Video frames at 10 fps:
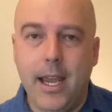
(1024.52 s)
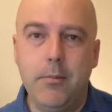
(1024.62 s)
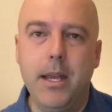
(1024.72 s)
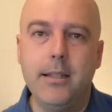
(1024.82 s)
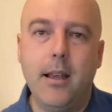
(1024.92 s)

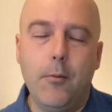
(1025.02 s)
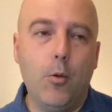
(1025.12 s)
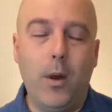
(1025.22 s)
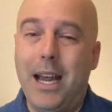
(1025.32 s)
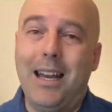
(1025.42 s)
it means
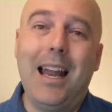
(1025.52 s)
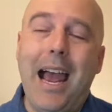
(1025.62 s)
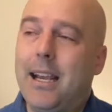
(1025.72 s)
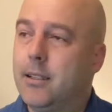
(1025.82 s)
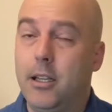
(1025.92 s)
when I
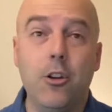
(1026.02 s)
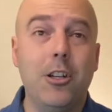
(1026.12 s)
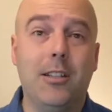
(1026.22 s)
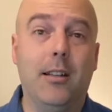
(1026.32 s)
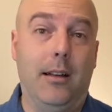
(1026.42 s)
like it, I don't
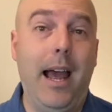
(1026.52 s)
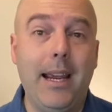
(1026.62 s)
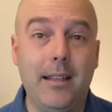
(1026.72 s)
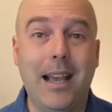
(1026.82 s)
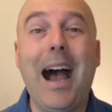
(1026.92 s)
just
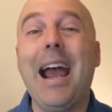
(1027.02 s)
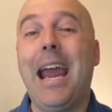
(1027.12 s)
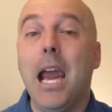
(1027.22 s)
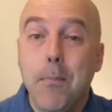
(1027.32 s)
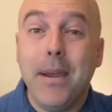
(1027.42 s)
like it,
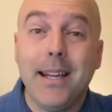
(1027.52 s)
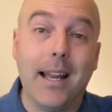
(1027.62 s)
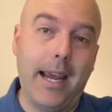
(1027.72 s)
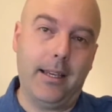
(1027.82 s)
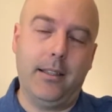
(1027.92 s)
I epi
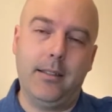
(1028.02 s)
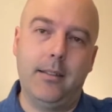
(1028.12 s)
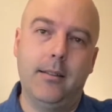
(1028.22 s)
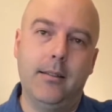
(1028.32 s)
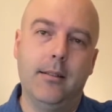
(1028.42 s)
like
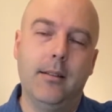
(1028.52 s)
it.